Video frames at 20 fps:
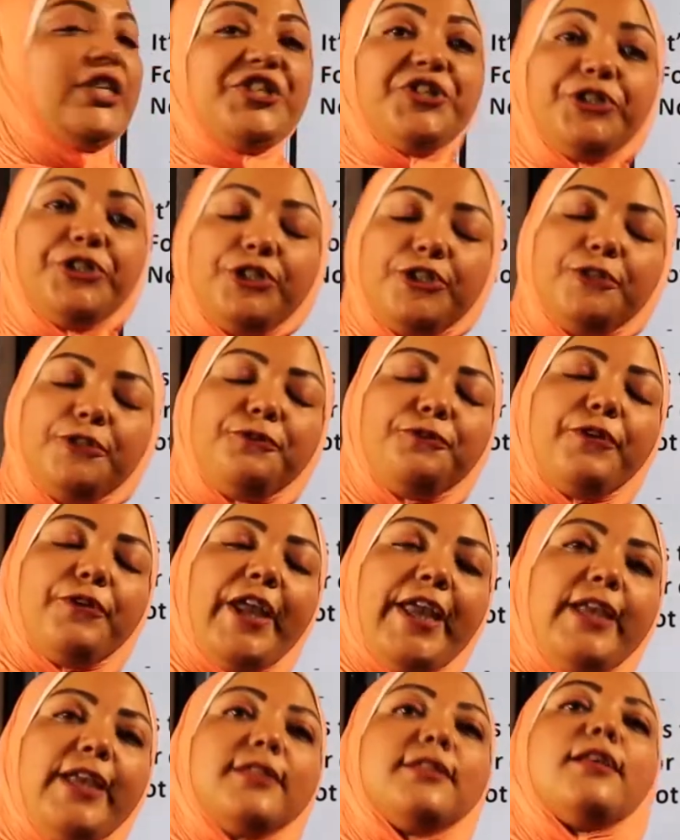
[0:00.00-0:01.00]
certain
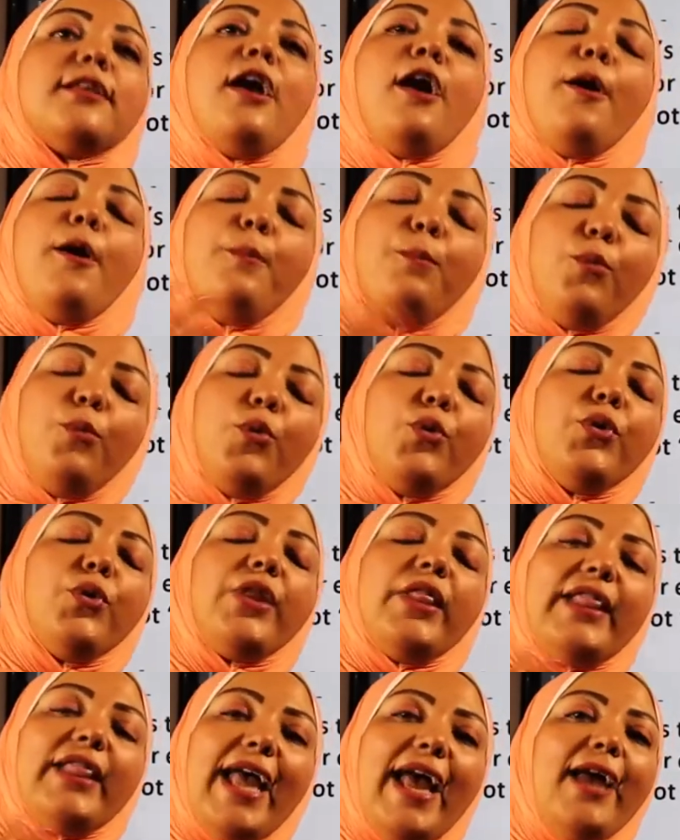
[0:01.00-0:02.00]
phrase
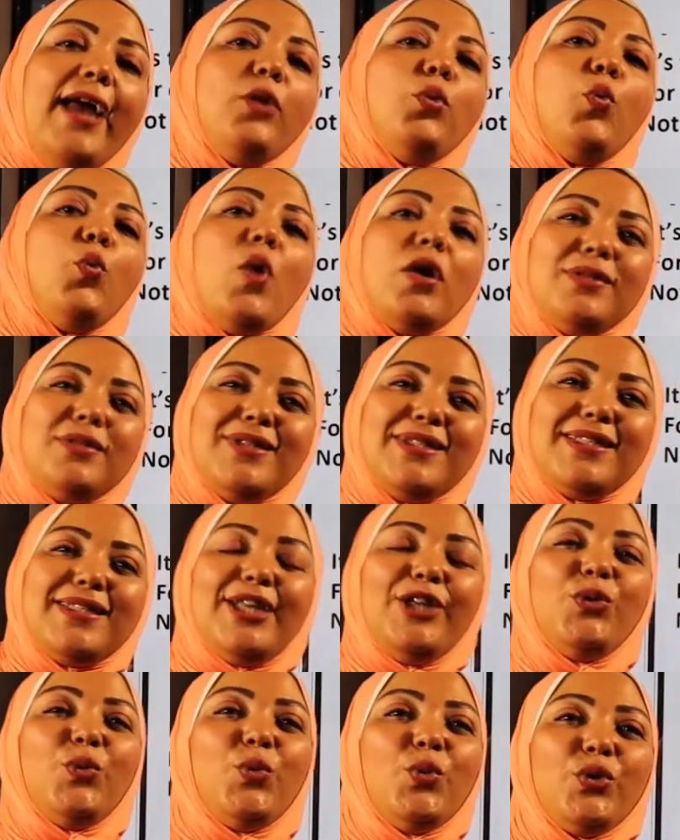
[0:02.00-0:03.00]
more than once
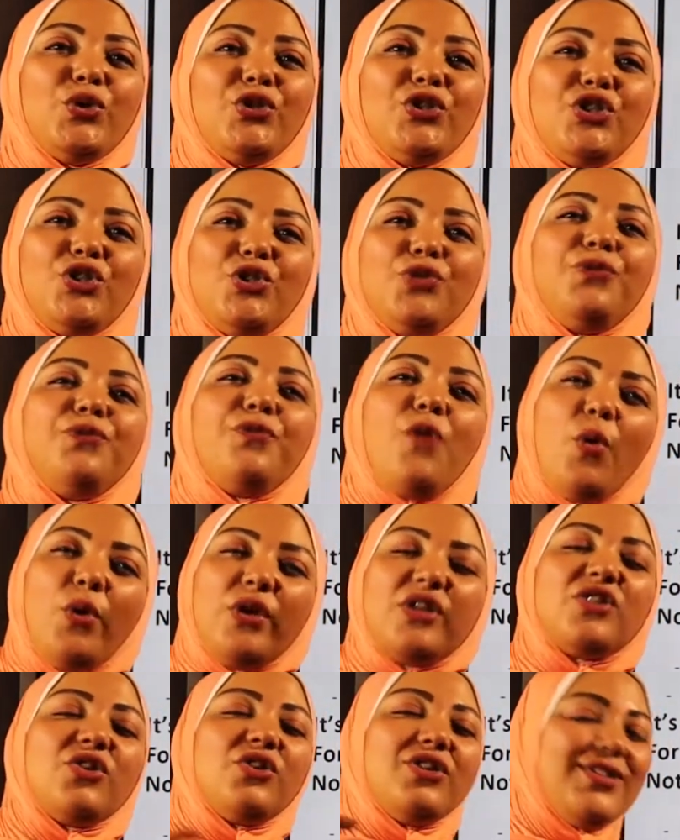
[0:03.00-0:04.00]
in order to
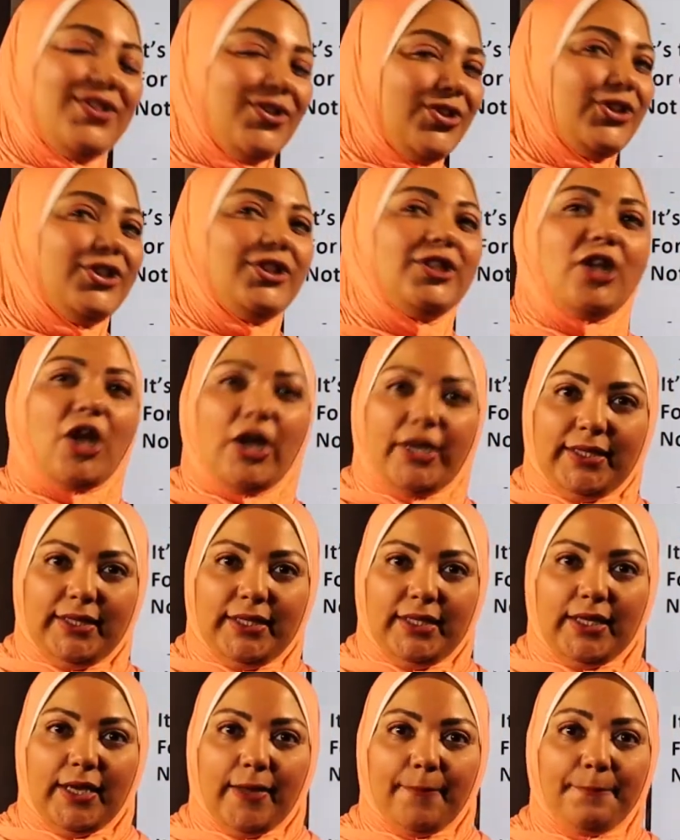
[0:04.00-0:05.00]
focus on a certain
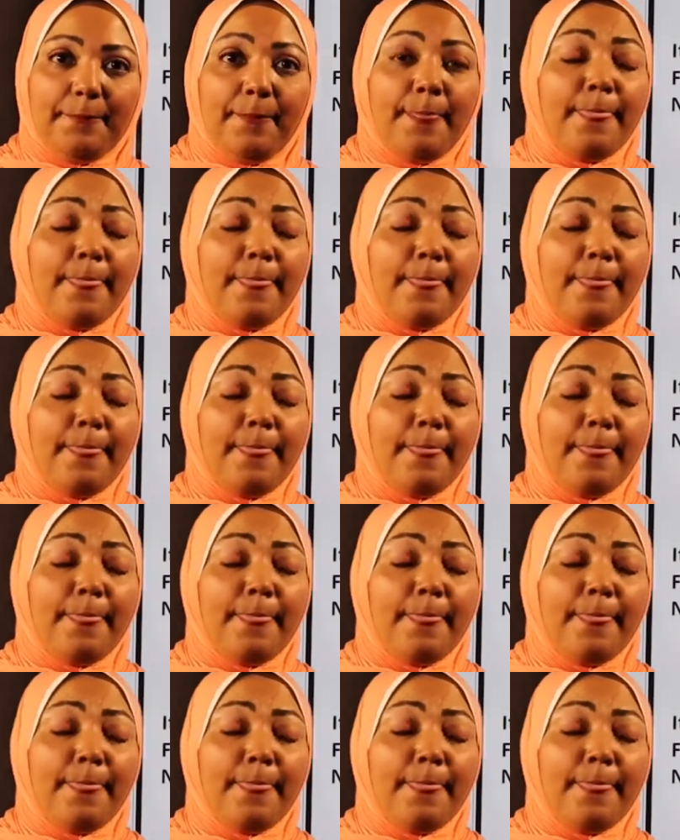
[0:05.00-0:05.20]
idea.